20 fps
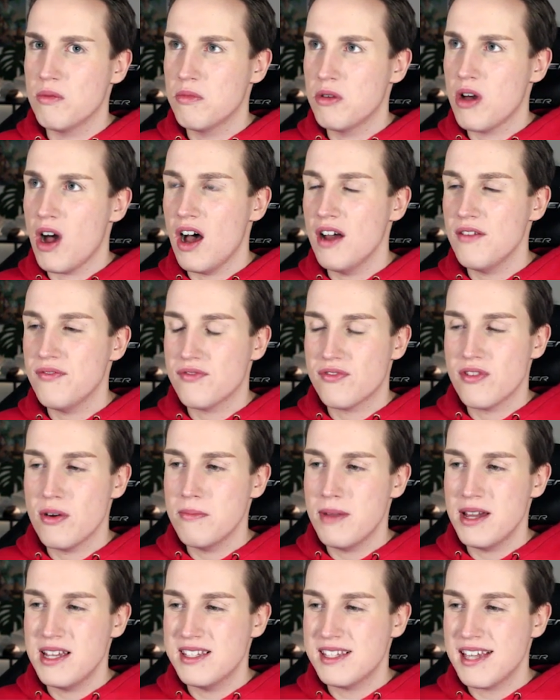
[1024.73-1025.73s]
got
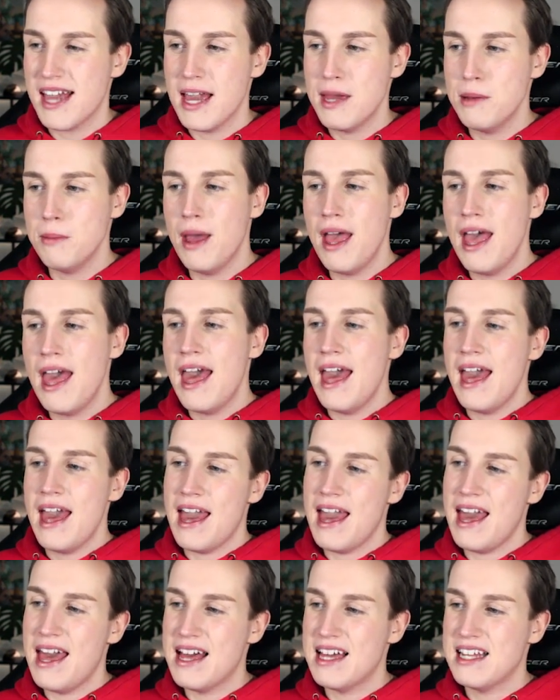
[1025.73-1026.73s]
from Basegame.
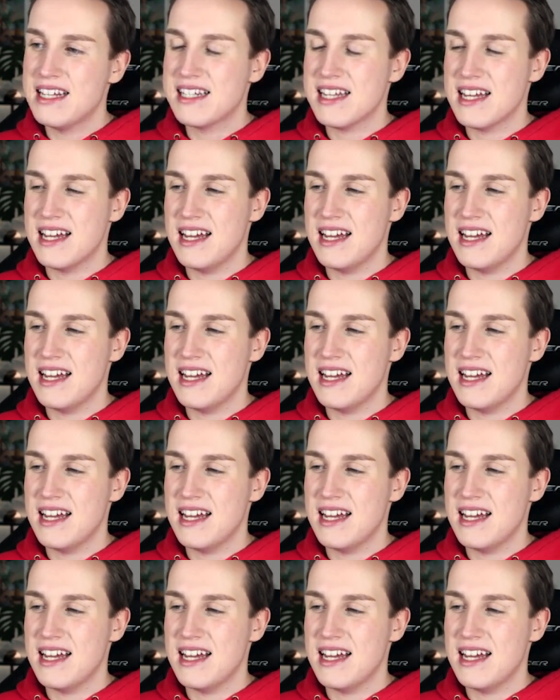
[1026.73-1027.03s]
And